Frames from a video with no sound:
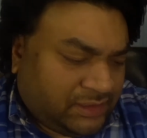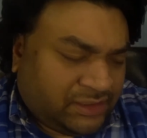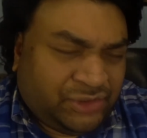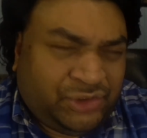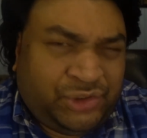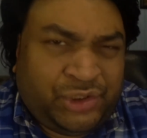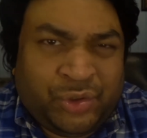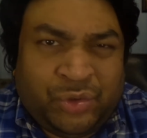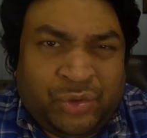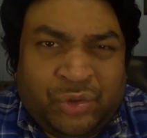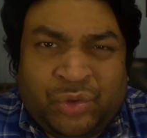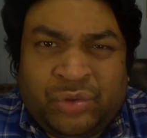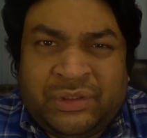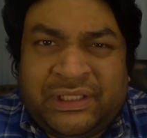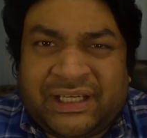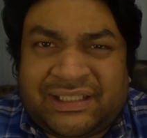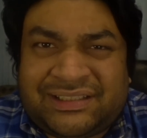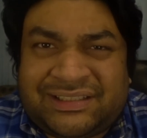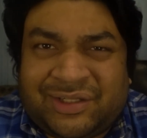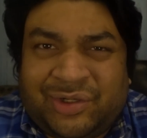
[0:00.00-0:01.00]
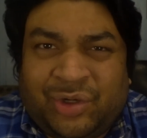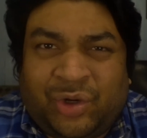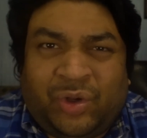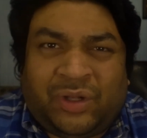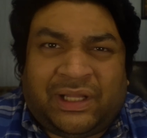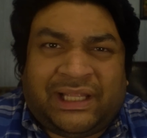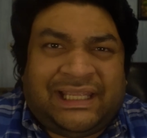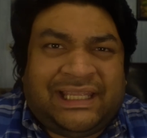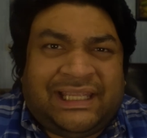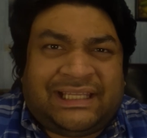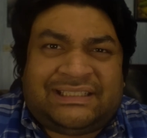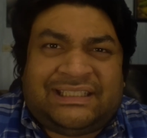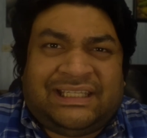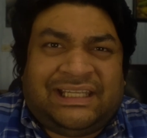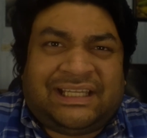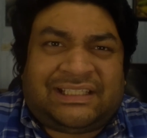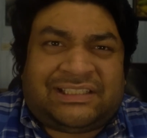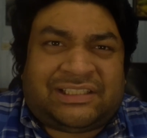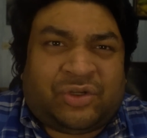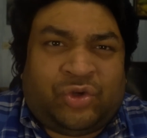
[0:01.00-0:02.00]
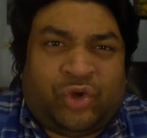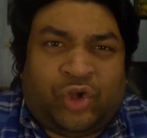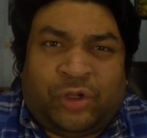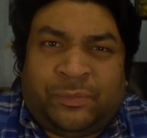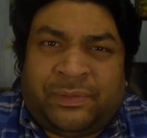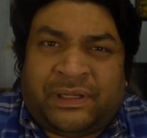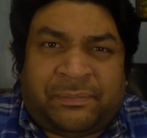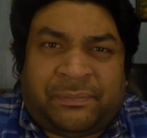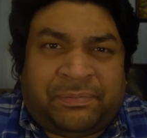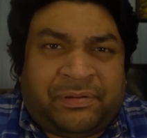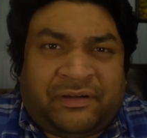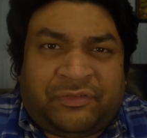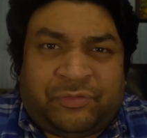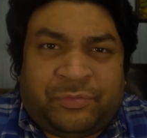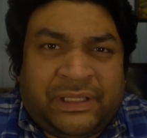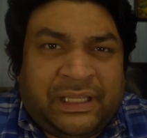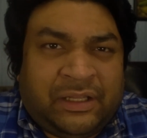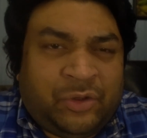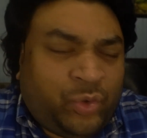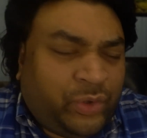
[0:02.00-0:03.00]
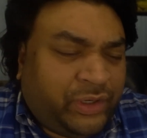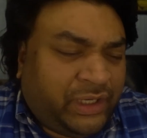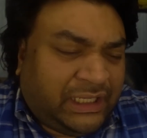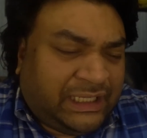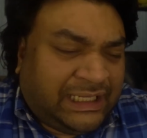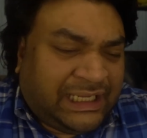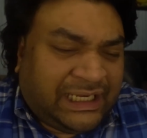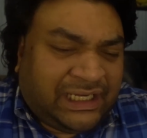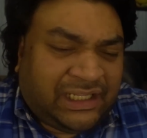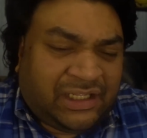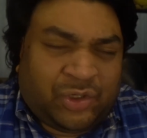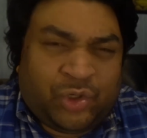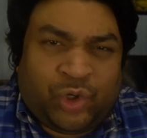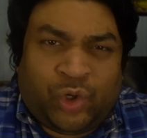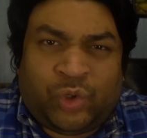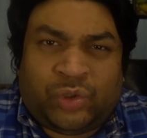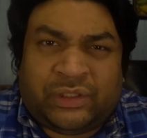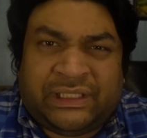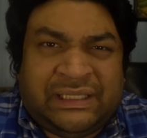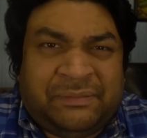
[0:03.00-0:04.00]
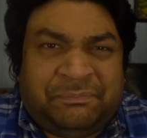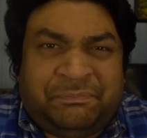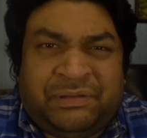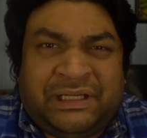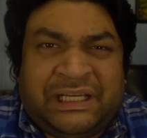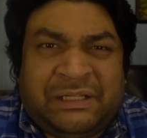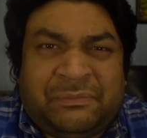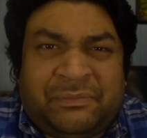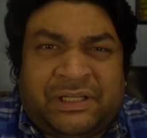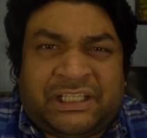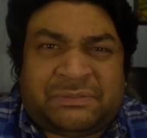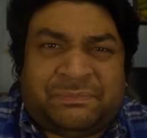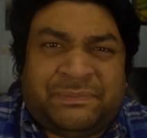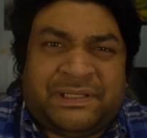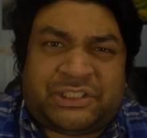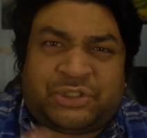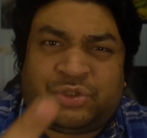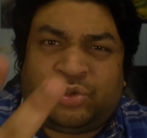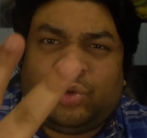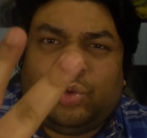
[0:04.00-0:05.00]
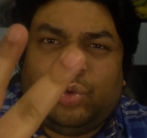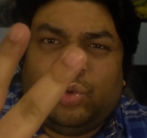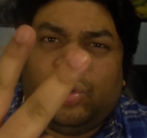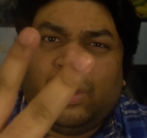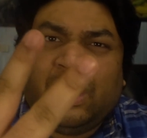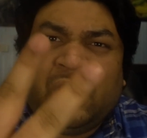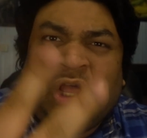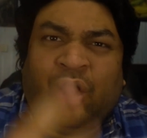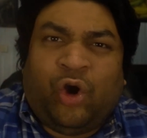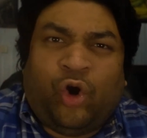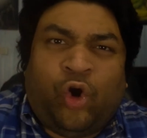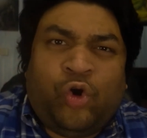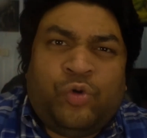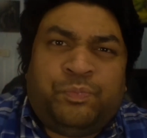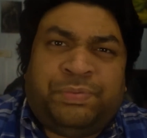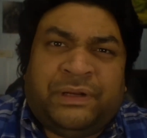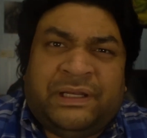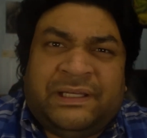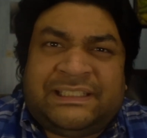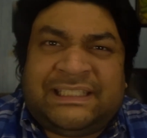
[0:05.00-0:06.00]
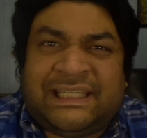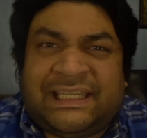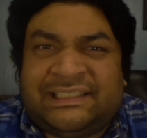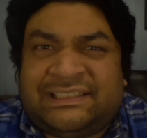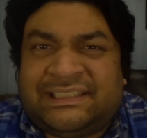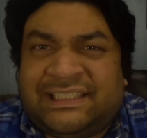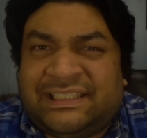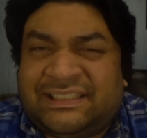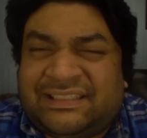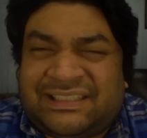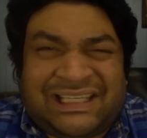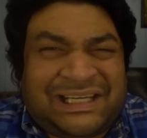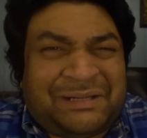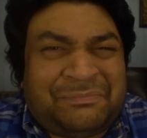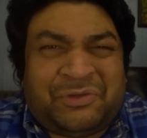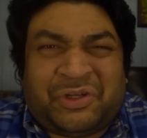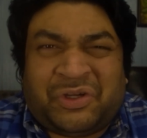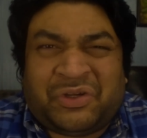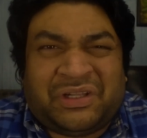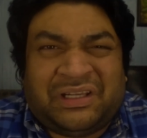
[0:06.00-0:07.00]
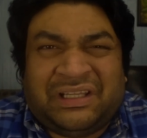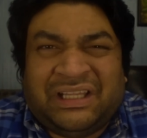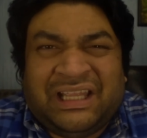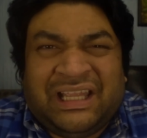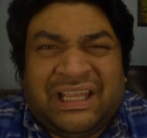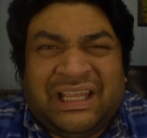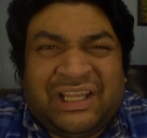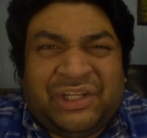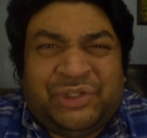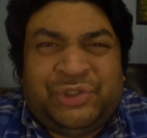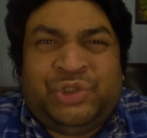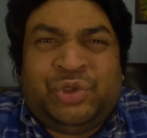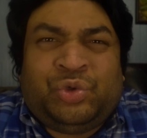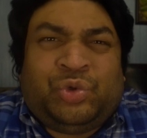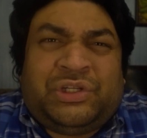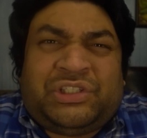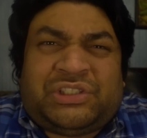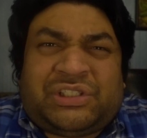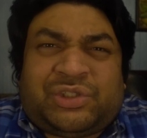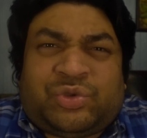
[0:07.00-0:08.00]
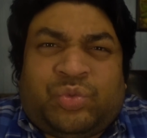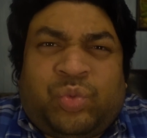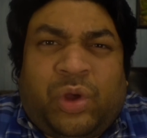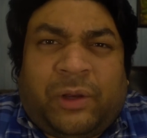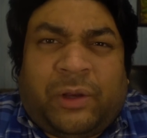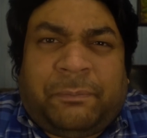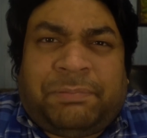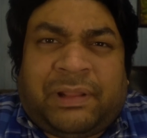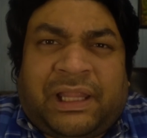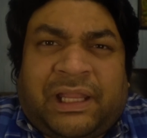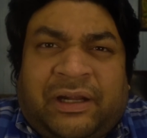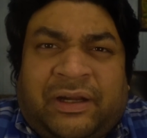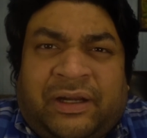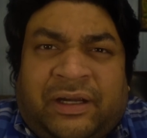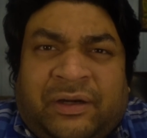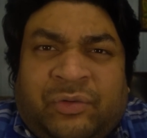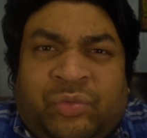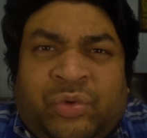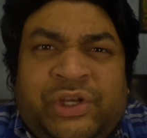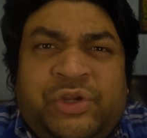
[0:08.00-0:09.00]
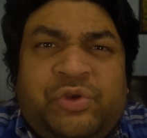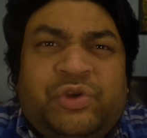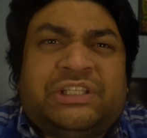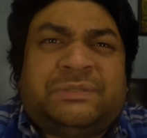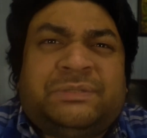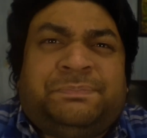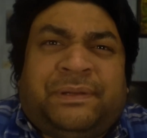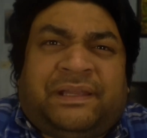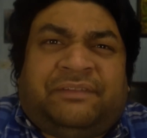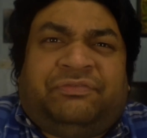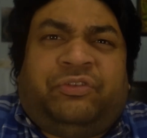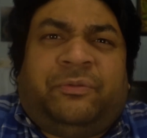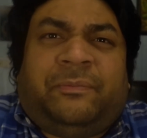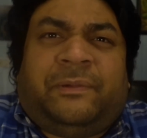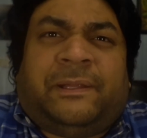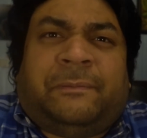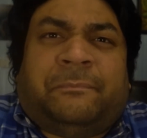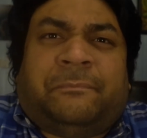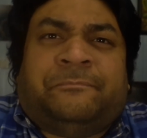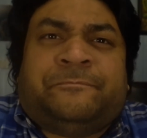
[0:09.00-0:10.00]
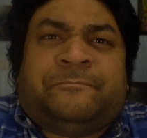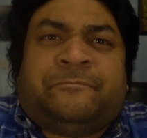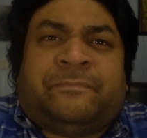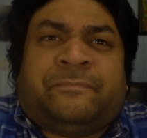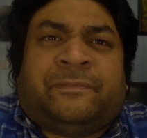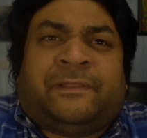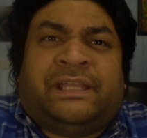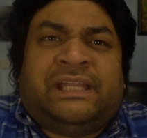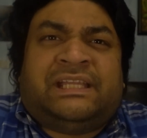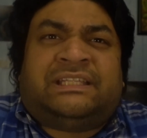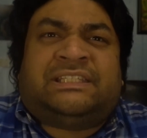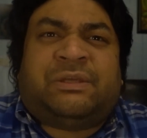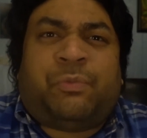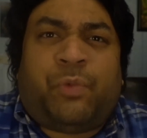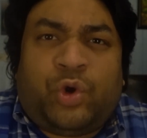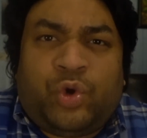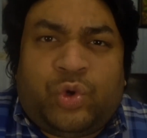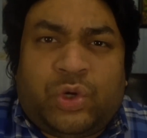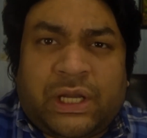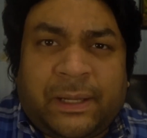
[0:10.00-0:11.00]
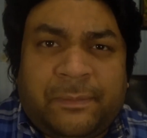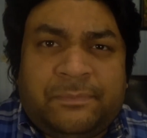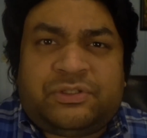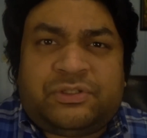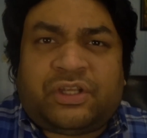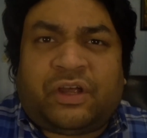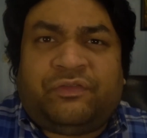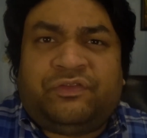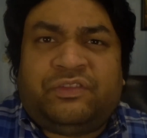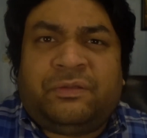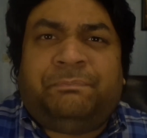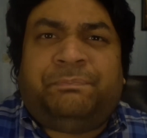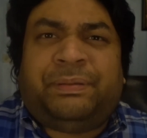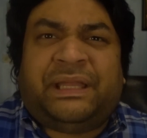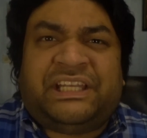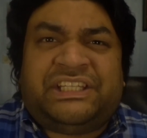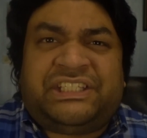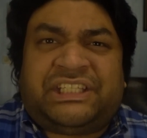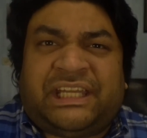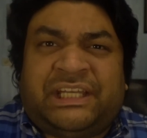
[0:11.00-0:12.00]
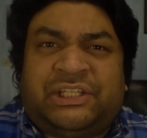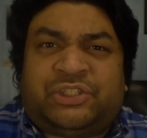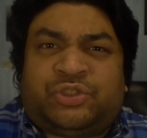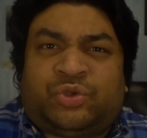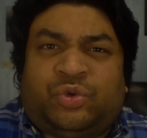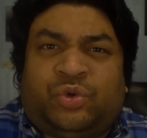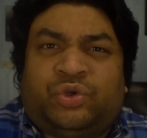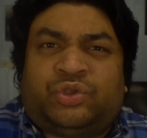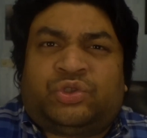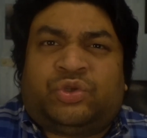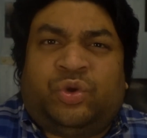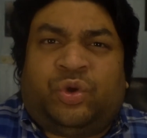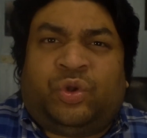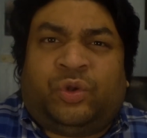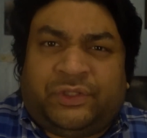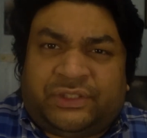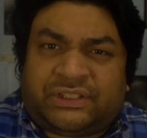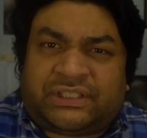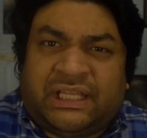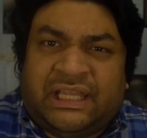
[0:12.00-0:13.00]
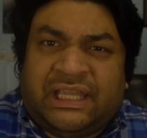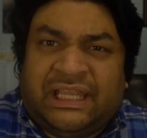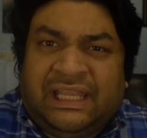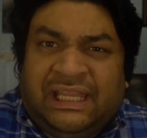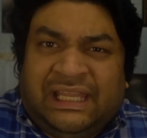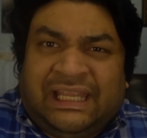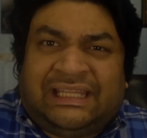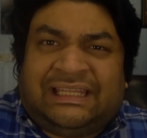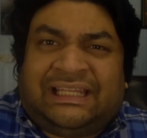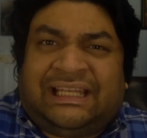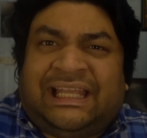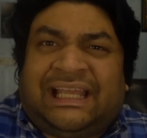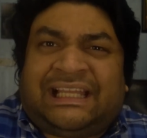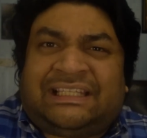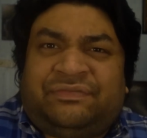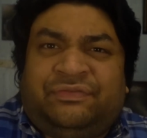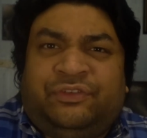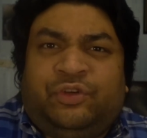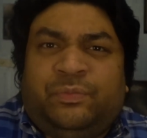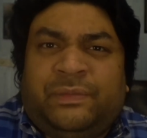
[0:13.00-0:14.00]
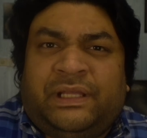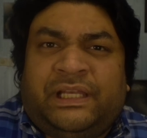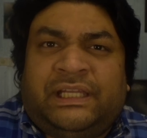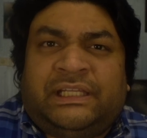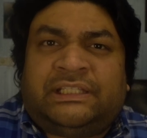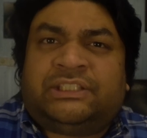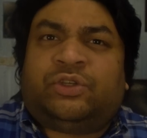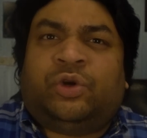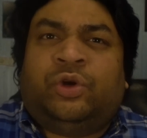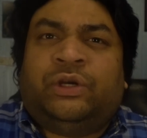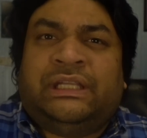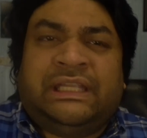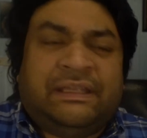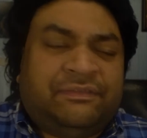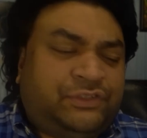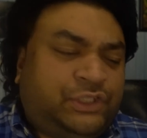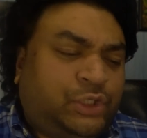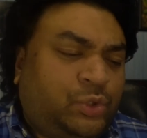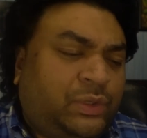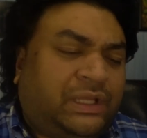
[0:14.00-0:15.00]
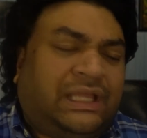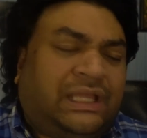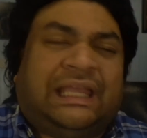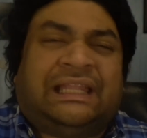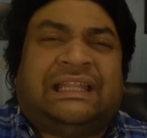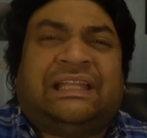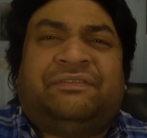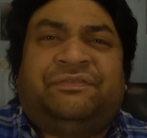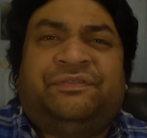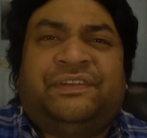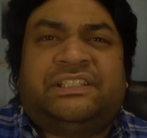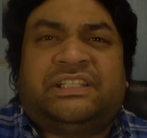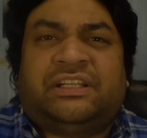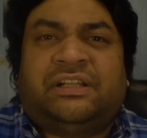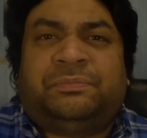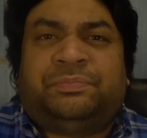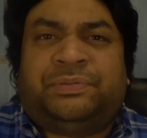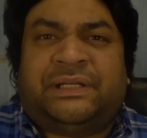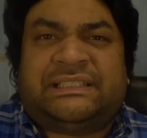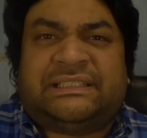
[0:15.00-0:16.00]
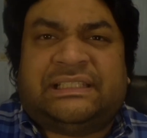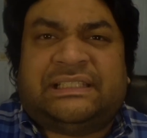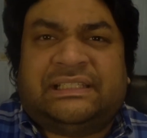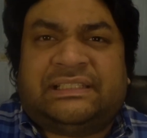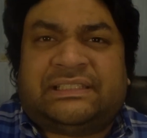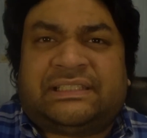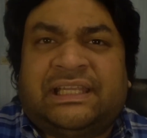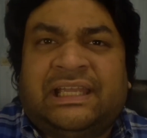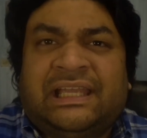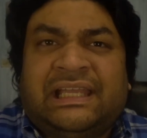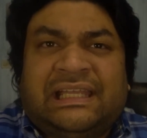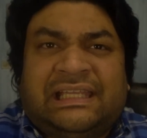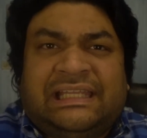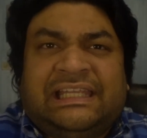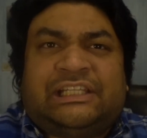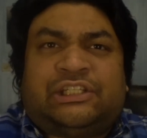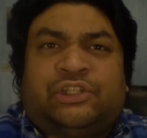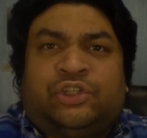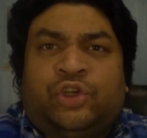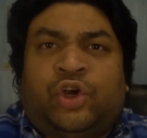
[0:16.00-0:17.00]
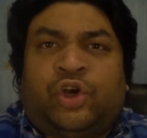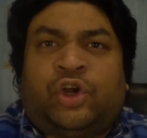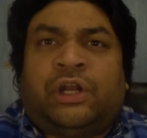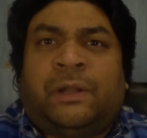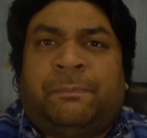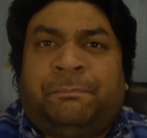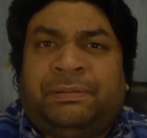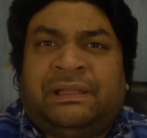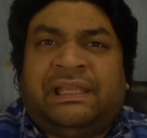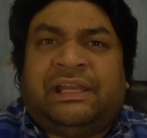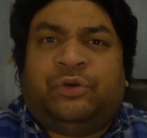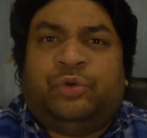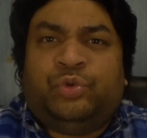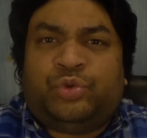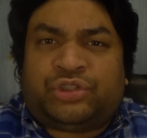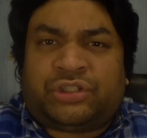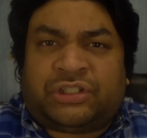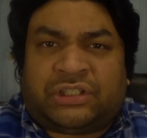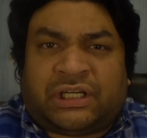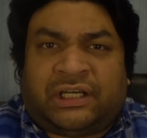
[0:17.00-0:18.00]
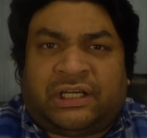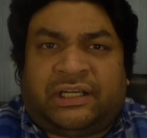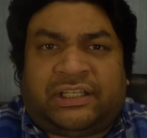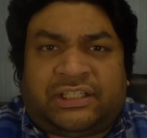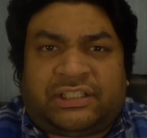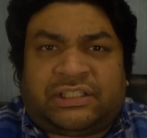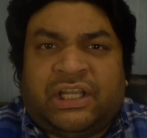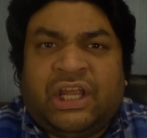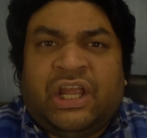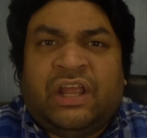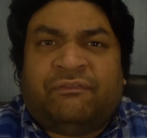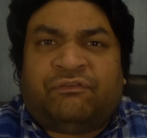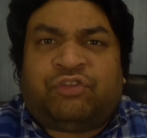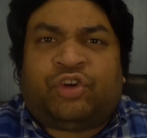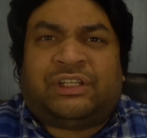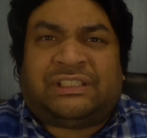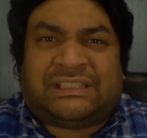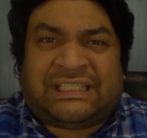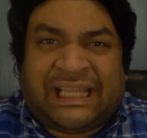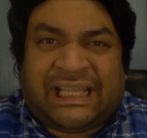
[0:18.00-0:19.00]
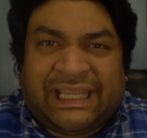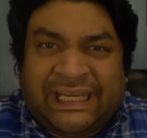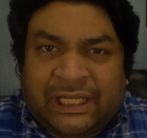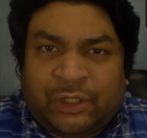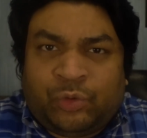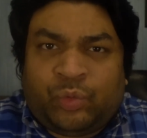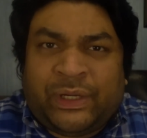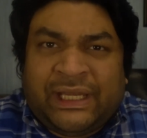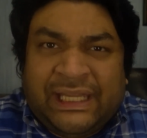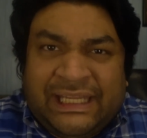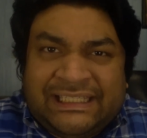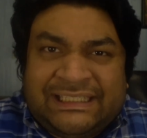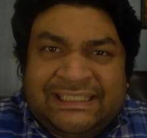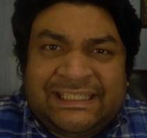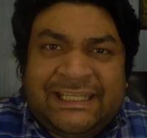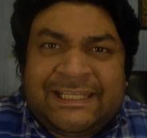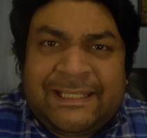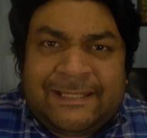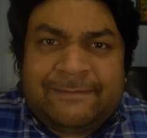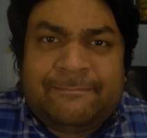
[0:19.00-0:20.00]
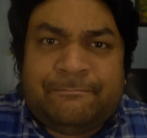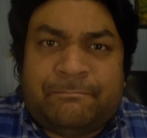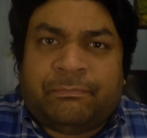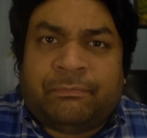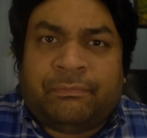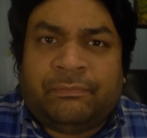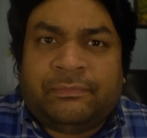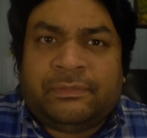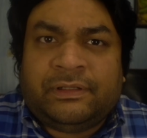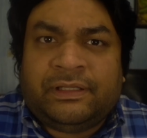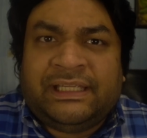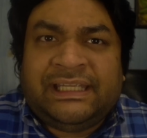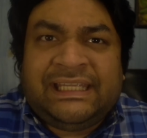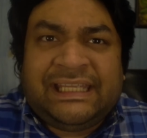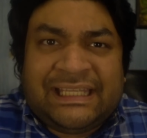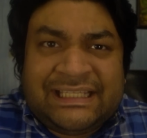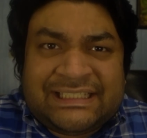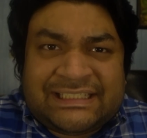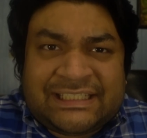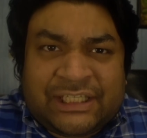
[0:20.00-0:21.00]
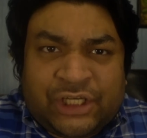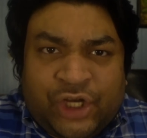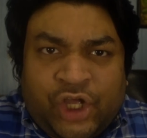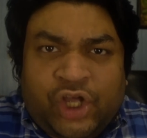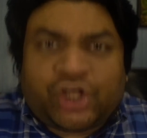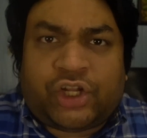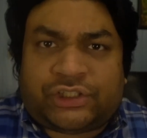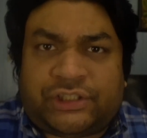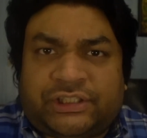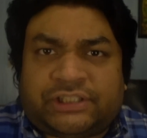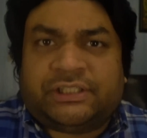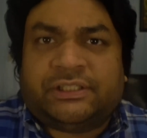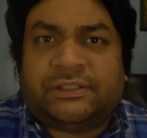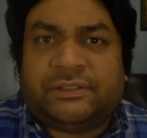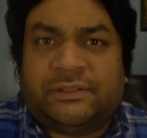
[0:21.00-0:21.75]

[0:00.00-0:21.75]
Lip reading: Giroud gets a goal. I guess he gets a goal, but apart from getting a goal, he pretty much missed two open chances. And Giroud is a squad player. What do you expect from him? He's someone who comes off the bench and scores goals in the last few minutes or gives you that physical presence. He's not a player who starts for a title-winning team. He is not.